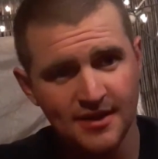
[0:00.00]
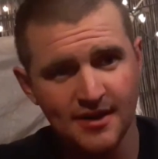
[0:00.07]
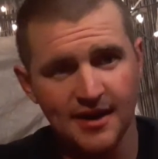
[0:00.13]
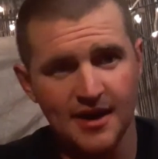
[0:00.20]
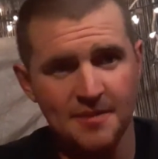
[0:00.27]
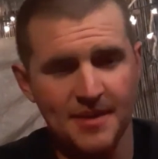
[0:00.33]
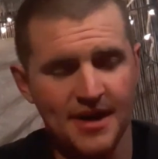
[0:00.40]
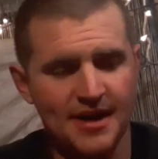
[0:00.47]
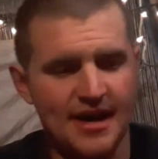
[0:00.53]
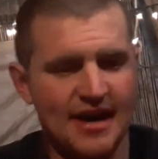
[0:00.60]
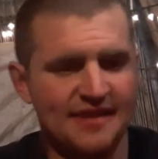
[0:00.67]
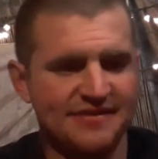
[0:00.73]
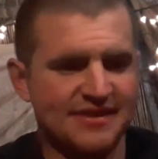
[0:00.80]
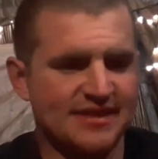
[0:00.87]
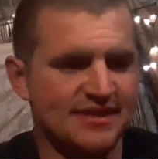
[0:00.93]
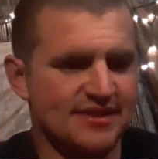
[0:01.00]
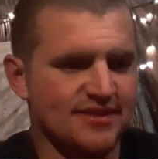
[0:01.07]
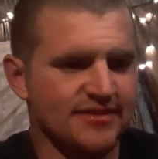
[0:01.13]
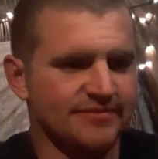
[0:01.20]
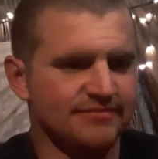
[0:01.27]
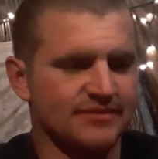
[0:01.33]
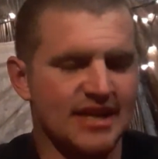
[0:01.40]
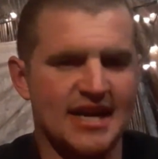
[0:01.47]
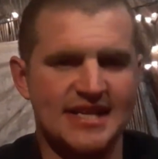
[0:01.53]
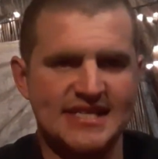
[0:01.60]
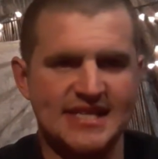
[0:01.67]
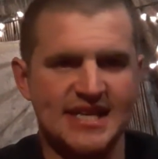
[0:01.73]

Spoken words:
I had about half of this last